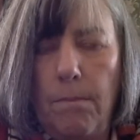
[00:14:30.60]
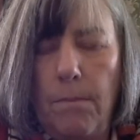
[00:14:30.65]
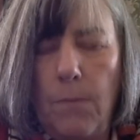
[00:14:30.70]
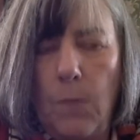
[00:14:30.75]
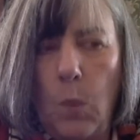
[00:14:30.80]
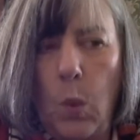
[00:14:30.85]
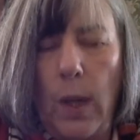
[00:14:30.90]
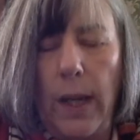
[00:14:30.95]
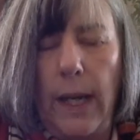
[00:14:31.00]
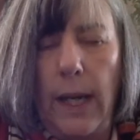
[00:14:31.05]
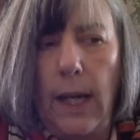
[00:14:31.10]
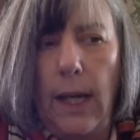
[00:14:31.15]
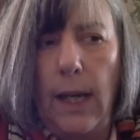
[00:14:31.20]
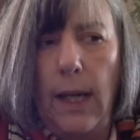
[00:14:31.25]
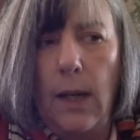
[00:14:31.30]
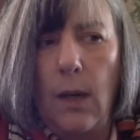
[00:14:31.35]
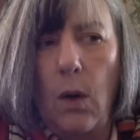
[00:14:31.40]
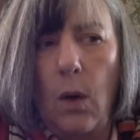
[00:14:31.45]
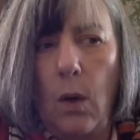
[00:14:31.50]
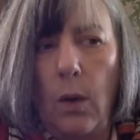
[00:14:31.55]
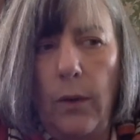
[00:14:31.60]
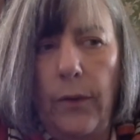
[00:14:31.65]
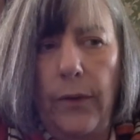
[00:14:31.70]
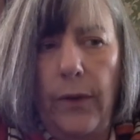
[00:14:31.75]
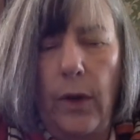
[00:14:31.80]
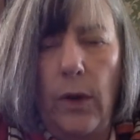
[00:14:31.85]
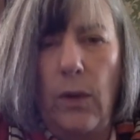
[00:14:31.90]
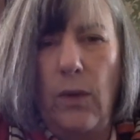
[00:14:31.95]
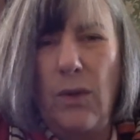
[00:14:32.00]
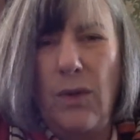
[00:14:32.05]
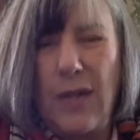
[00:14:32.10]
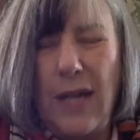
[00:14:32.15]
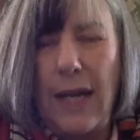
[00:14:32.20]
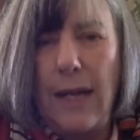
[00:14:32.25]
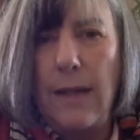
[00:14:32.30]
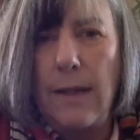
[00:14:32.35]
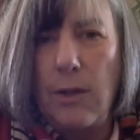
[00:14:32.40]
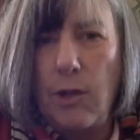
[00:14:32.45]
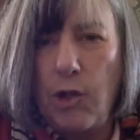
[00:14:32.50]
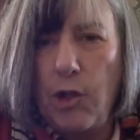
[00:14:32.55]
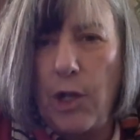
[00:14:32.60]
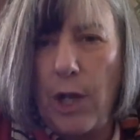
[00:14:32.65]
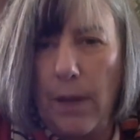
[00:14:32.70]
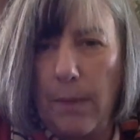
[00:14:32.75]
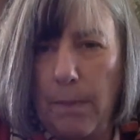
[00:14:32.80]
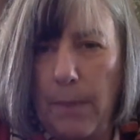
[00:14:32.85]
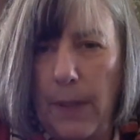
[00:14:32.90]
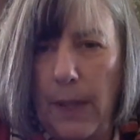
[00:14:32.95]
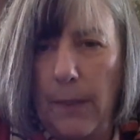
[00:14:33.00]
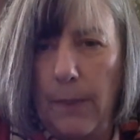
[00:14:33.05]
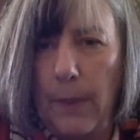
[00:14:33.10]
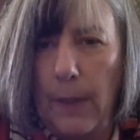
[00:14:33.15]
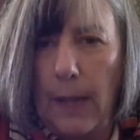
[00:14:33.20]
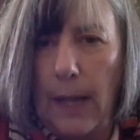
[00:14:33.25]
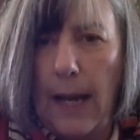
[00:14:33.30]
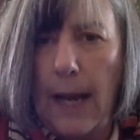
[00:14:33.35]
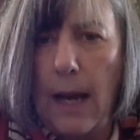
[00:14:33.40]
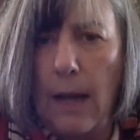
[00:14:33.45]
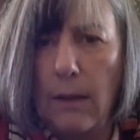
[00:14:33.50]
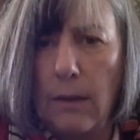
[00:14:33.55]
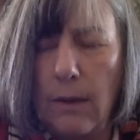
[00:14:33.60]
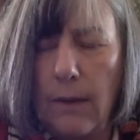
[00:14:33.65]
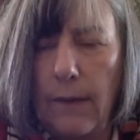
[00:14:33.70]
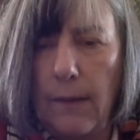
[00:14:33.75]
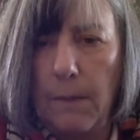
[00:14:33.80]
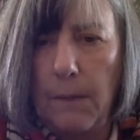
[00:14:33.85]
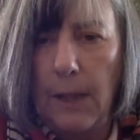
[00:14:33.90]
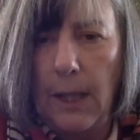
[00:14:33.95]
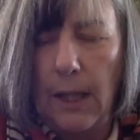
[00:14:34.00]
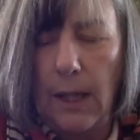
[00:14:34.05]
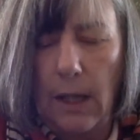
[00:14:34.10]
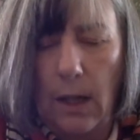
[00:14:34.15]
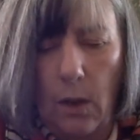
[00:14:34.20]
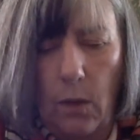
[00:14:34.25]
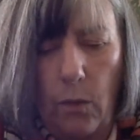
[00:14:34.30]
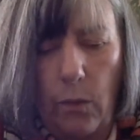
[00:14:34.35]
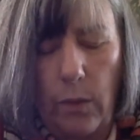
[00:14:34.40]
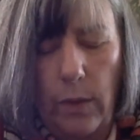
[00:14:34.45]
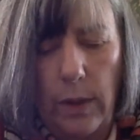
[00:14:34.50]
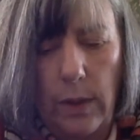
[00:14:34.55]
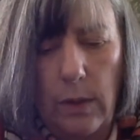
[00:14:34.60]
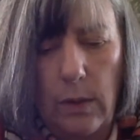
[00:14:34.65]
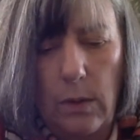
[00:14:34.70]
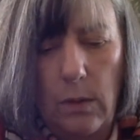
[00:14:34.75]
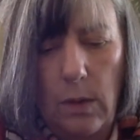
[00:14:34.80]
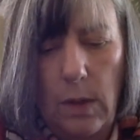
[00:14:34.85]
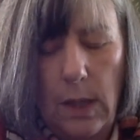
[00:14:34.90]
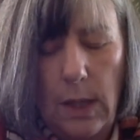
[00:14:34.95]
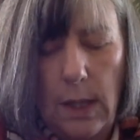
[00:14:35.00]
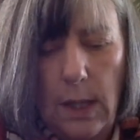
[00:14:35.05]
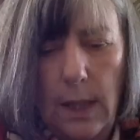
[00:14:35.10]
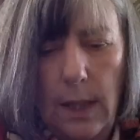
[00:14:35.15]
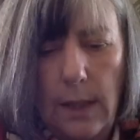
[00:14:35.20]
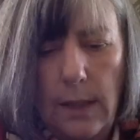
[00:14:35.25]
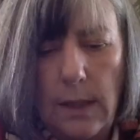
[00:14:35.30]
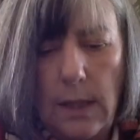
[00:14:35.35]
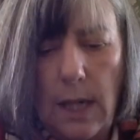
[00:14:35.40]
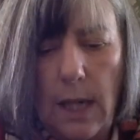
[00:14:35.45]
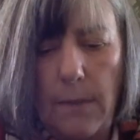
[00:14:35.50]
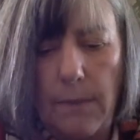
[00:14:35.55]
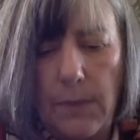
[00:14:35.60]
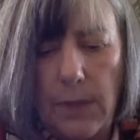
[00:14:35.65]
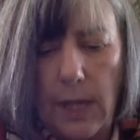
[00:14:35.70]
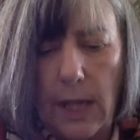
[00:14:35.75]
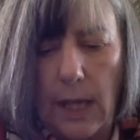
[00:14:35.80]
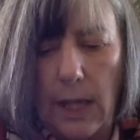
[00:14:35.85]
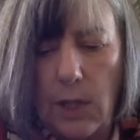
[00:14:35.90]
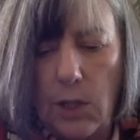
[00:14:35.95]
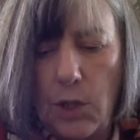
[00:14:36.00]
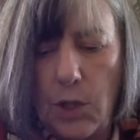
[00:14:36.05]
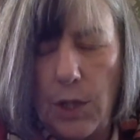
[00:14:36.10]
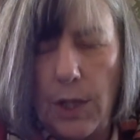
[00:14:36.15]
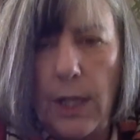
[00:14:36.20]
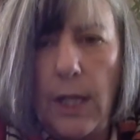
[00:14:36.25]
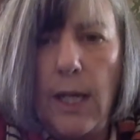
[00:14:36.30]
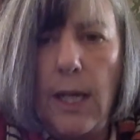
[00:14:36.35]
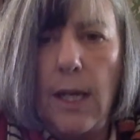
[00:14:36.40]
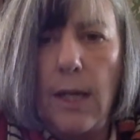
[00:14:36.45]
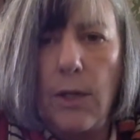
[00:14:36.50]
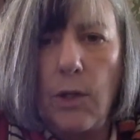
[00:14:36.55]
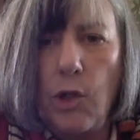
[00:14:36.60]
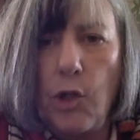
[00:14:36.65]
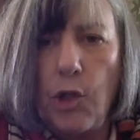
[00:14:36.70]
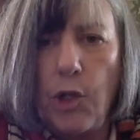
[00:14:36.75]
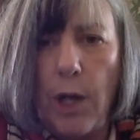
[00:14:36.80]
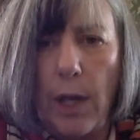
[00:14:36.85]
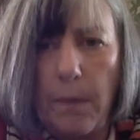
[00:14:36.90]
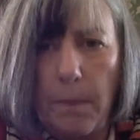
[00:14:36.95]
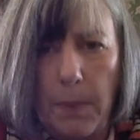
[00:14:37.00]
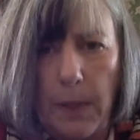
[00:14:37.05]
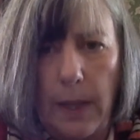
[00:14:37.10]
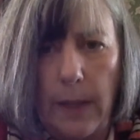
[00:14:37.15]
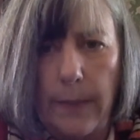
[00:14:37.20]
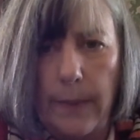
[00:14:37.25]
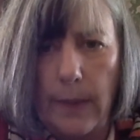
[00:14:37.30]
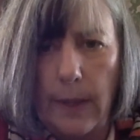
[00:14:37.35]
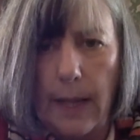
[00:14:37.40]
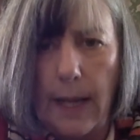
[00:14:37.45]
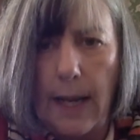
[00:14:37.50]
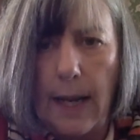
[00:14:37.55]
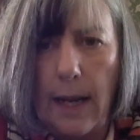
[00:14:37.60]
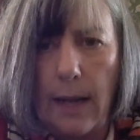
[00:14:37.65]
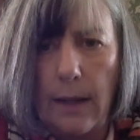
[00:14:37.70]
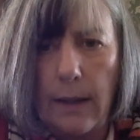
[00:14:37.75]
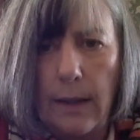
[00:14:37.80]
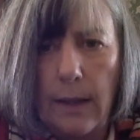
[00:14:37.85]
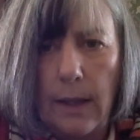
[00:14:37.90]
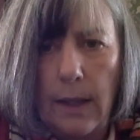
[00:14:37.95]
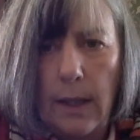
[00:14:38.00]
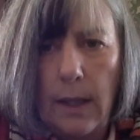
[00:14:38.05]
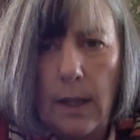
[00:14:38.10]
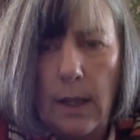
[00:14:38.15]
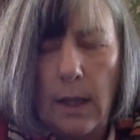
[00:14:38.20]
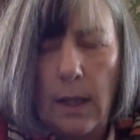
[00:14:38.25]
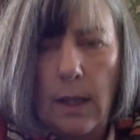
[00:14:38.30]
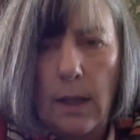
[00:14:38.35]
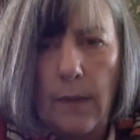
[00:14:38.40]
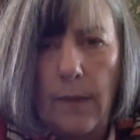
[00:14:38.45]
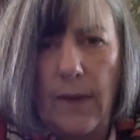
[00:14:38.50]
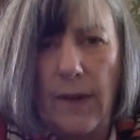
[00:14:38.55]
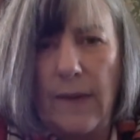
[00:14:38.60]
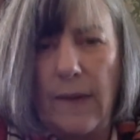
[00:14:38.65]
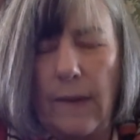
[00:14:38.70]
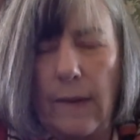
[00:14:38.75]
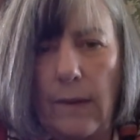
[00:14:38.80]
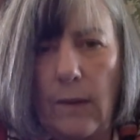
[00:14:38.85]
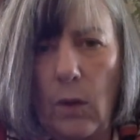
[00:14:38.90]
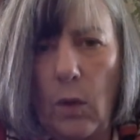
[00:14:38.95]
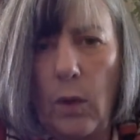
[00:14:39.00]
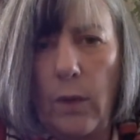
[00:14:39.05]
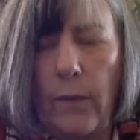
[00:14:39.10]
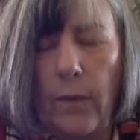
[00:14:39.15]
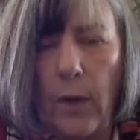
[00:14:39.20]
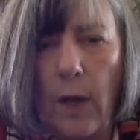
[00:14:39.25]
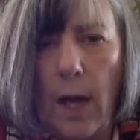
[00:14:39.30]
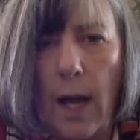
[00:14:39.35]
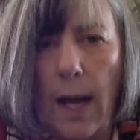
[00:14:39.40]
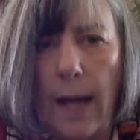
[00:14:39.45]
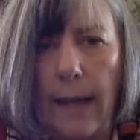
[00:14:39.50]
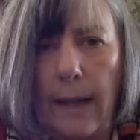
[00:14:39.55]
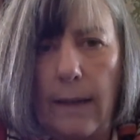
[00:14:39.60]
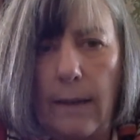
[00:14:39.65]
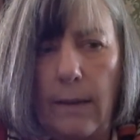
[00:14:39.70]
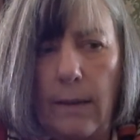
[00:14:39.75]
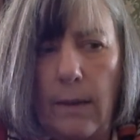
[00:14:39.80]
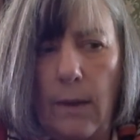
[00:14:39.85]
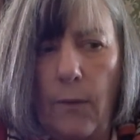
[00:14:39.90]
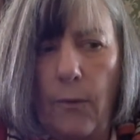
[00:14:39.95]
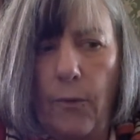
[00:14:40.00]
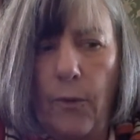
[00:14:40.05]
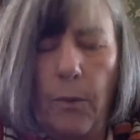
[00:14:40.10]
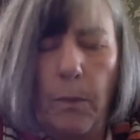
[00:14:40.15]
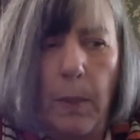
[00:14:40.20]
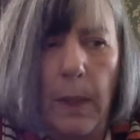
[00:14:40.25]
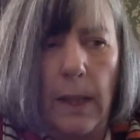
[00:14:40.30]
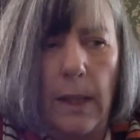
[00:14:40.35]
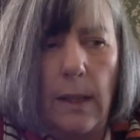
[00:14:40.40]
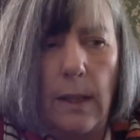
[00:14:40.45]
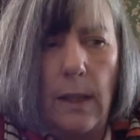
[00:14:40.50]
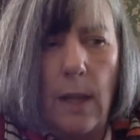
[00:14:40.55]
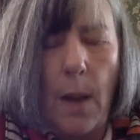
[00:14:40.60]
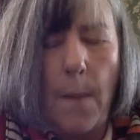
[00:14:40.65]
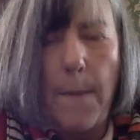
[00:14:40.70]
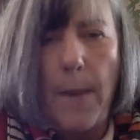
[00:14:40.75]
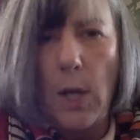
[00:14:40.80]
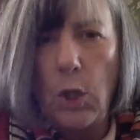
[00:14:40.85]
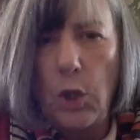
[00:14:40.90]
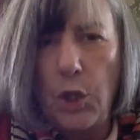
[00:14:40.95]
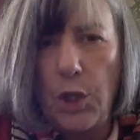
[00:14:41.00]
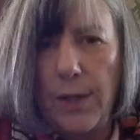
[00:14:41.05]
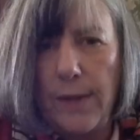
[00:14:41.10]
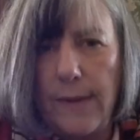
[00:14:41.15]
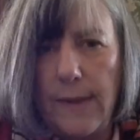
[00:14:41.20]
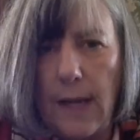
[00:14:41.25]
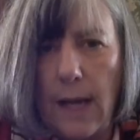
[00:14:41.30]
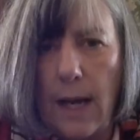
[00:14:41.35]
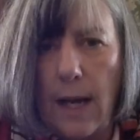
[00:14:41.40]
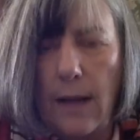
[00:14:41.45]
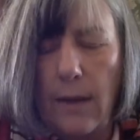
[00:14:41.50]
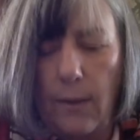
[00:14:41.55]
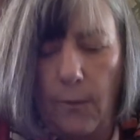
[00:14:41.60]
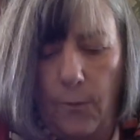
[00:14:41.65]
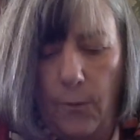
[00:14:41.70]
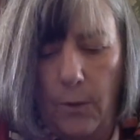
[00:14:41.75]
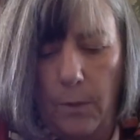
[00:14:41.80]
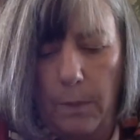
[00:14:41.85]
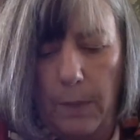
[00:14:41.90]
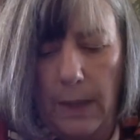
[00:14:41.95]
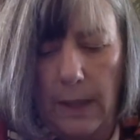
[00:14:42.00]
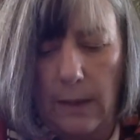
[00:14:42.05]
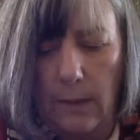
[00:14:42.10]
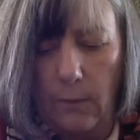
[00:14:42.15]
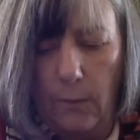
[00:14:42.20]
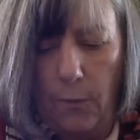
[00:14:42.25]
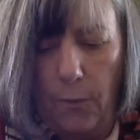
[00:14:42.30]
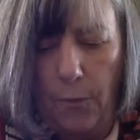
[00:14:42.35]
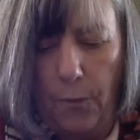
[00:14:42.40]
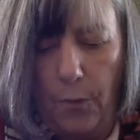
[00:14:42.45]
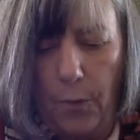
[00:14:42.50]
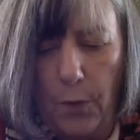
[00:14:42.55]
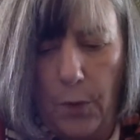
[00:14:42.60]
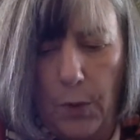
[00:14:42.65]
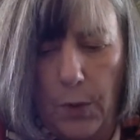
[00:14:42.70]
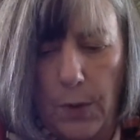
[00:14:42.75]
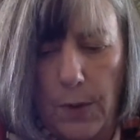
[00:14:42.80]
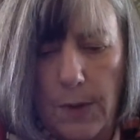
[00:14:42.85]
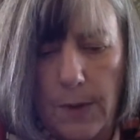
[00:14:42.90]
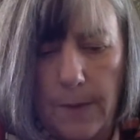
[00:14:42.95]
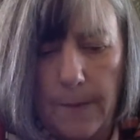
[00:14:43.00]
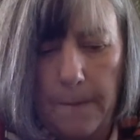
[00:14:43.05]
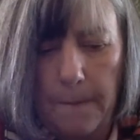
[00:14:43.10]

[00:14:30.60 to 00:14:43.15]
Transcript: we also tend to shut people out because I'm getting a real temptation here to shut people out. This is sort of like the forbidden emotions are the forbidden fruit